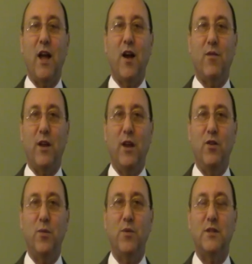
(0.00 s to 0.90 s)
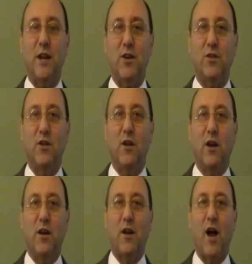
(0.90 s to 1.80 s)
have in your possession
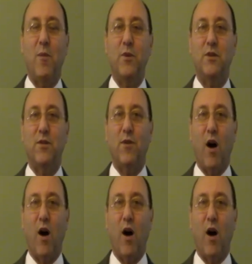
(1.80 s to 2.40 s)
copies of